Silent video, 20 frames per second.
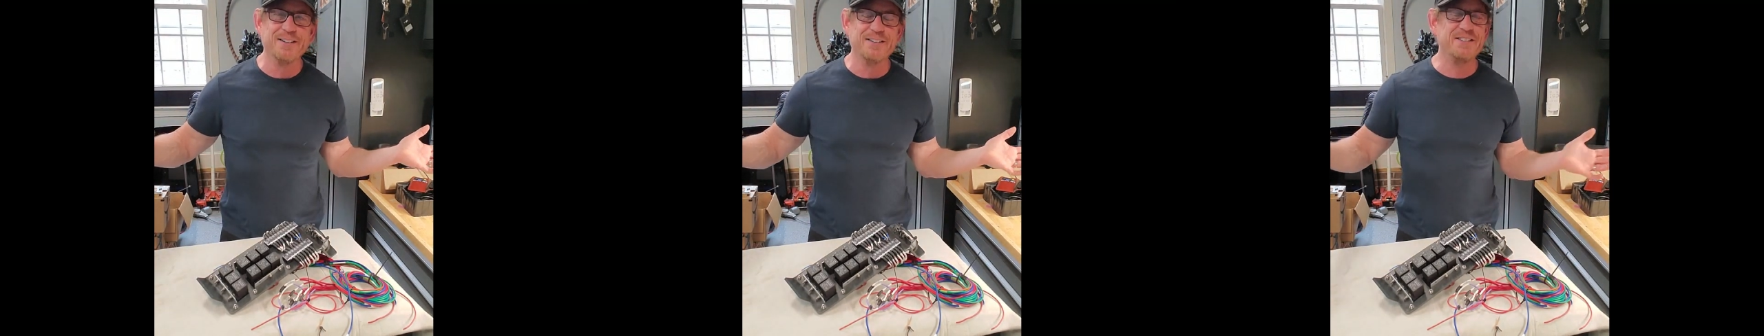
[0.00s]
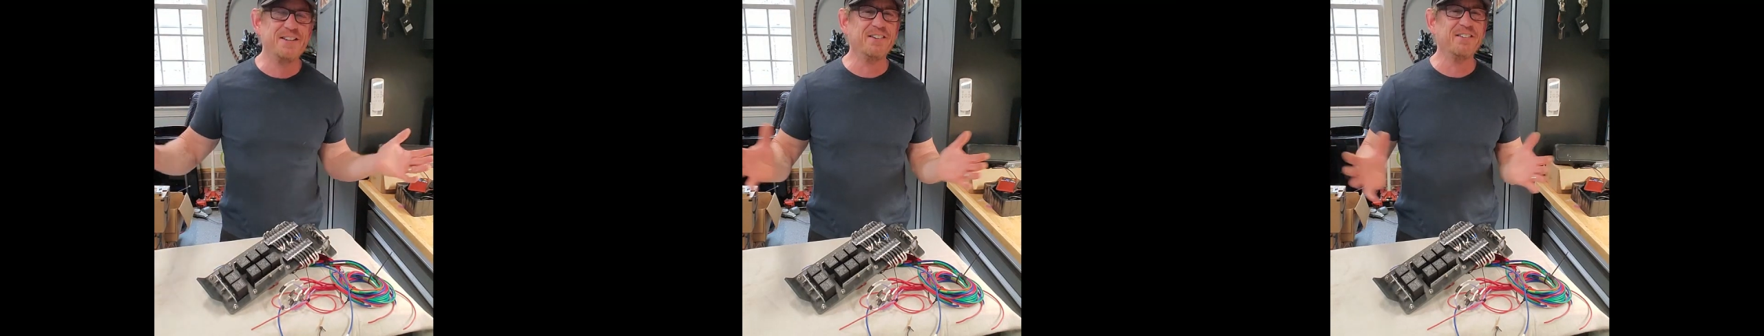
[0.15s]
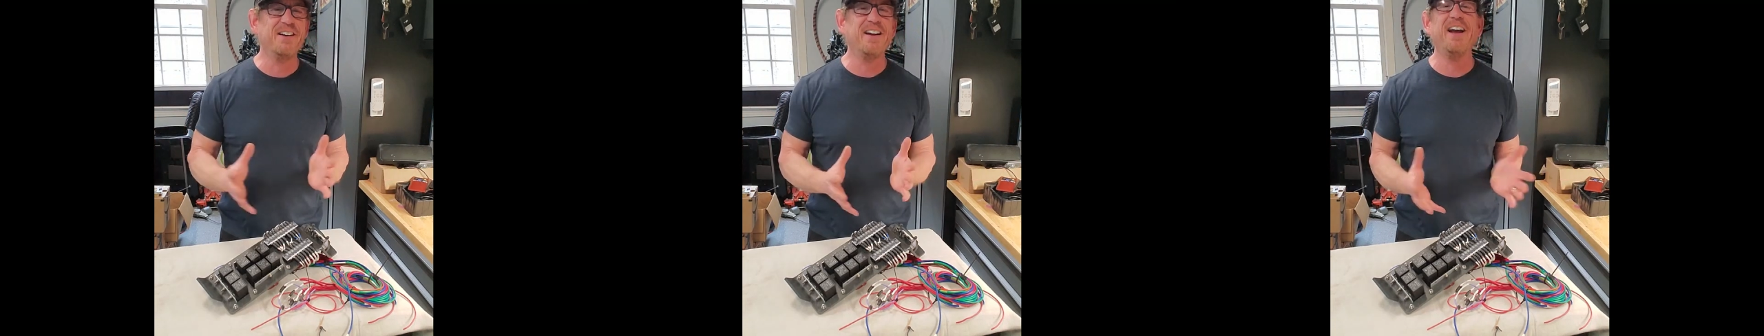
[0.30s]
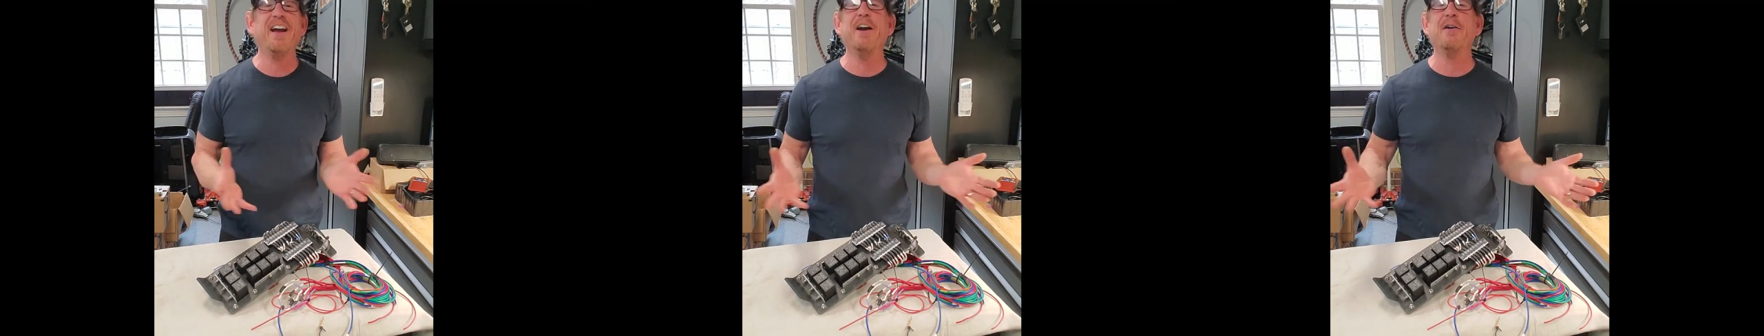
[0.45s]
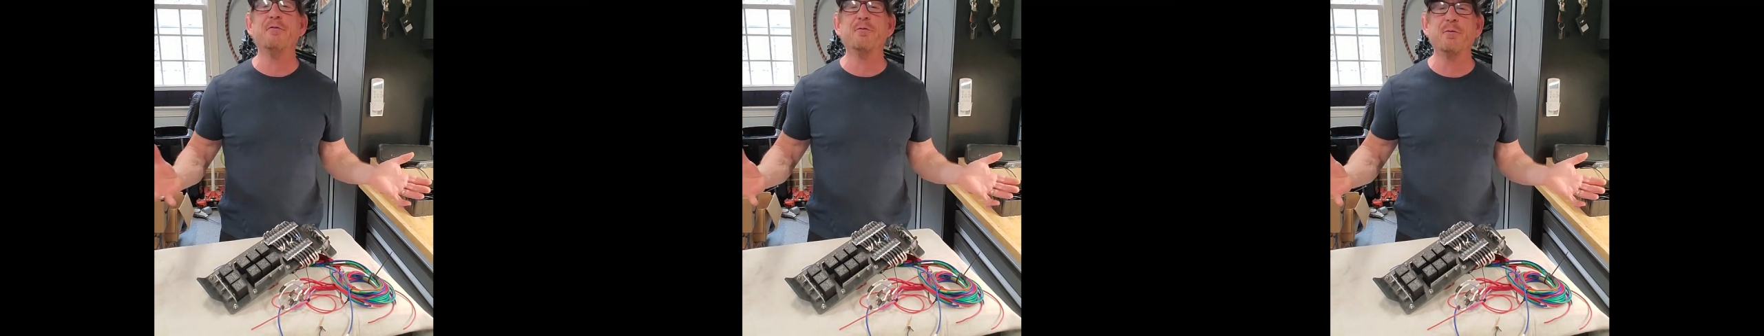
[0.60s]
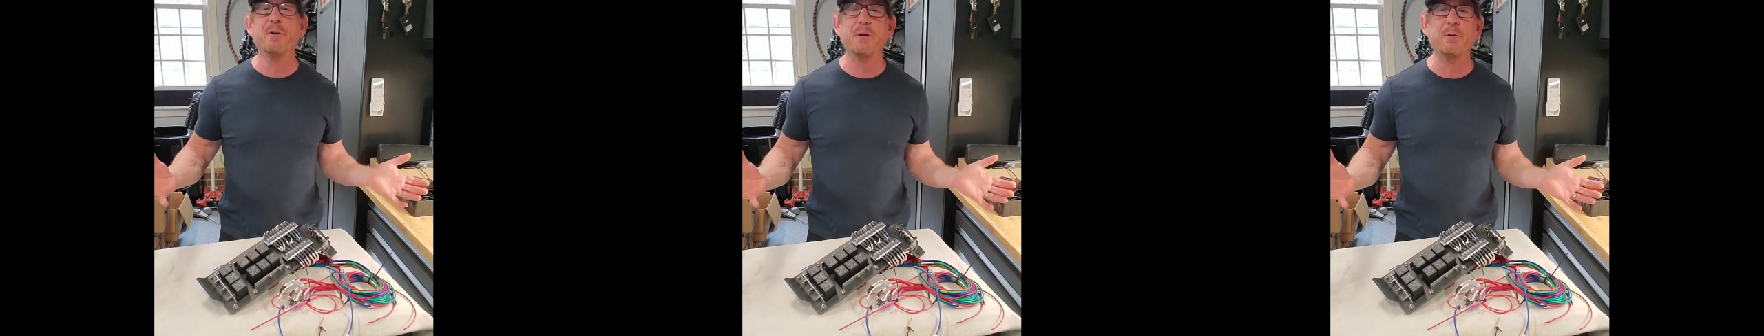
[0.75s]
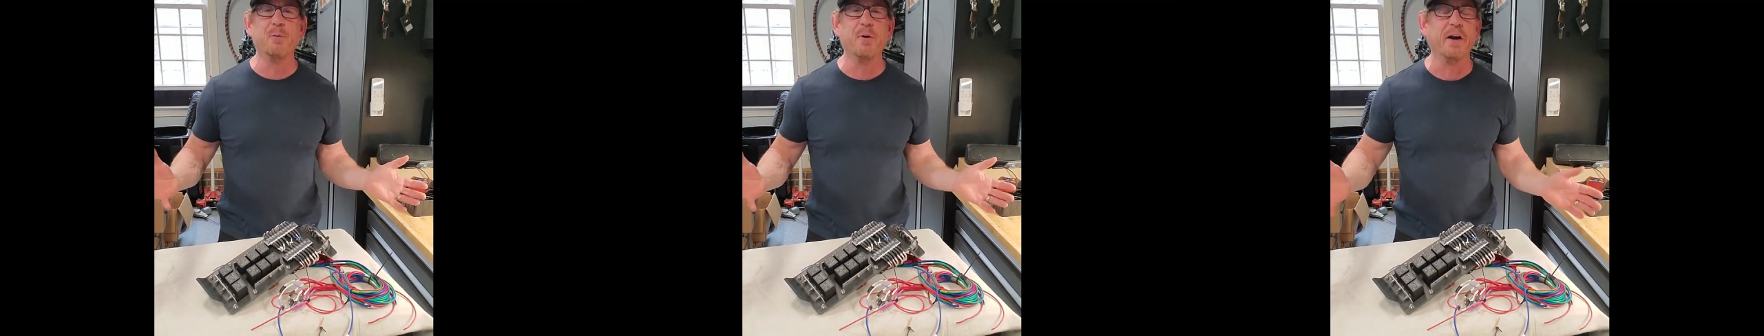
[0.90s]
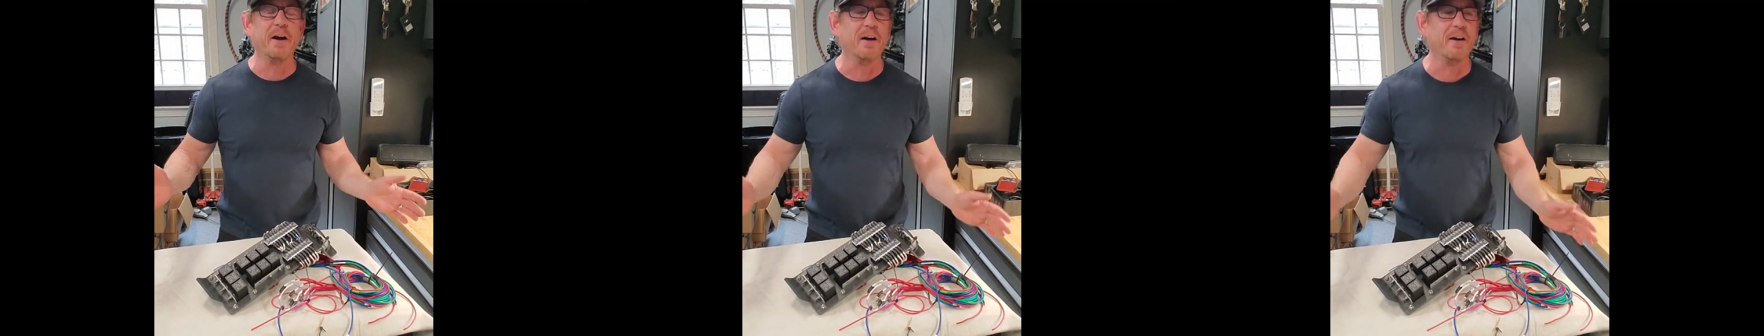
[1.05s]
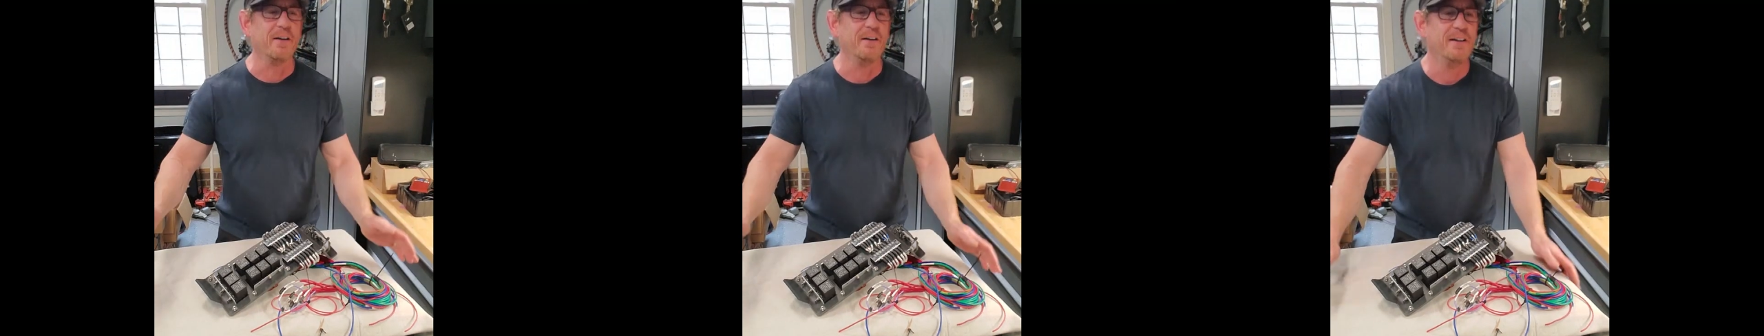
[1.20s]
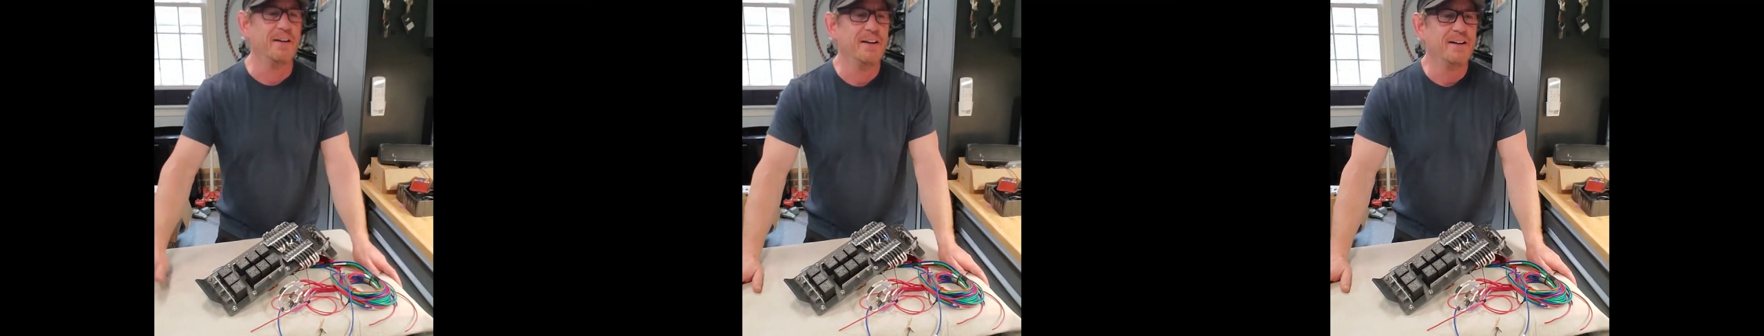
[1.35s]
They're
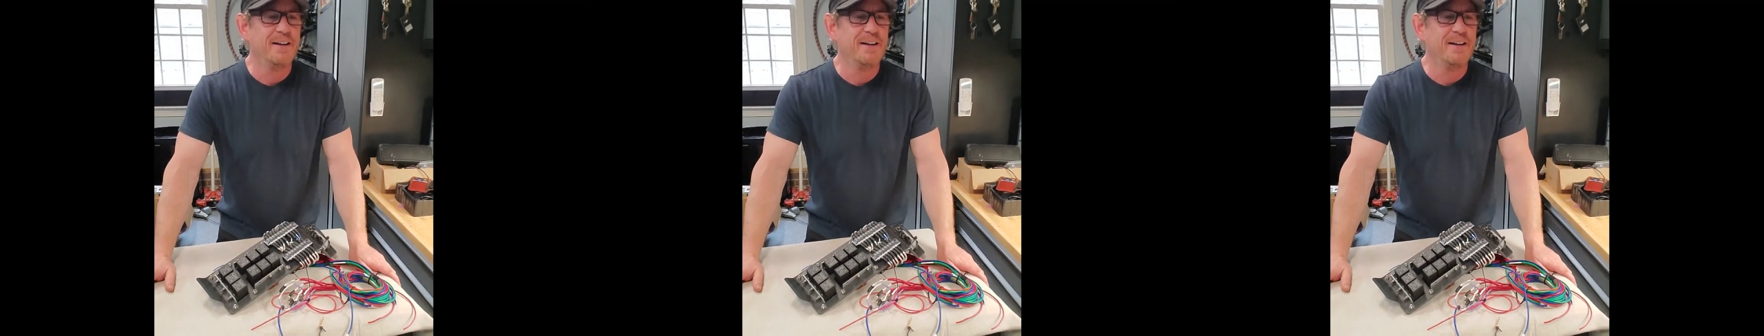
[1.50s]
everywhere.